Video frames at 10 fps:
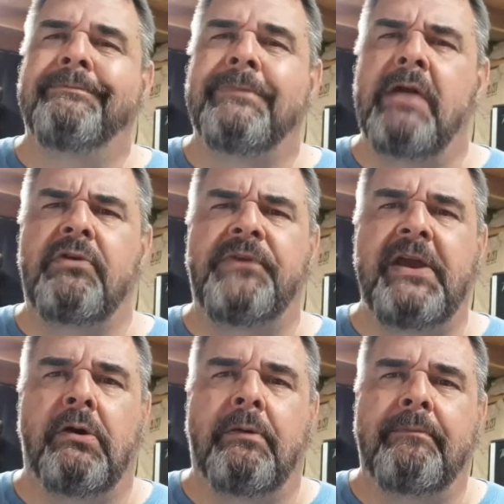never
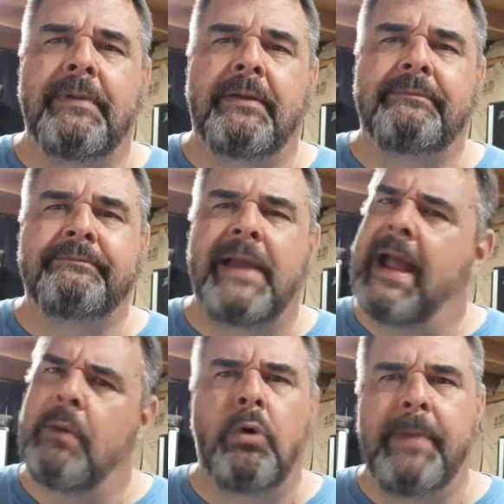fear, I
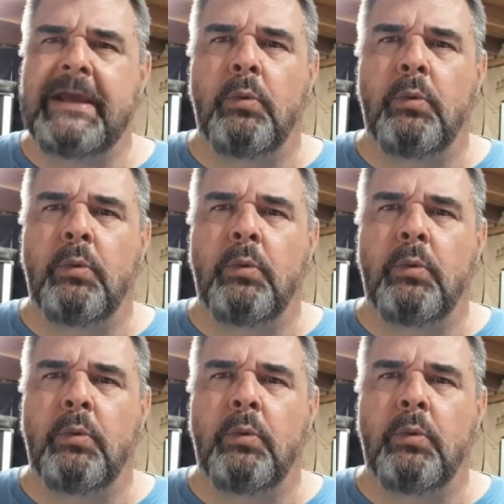will make it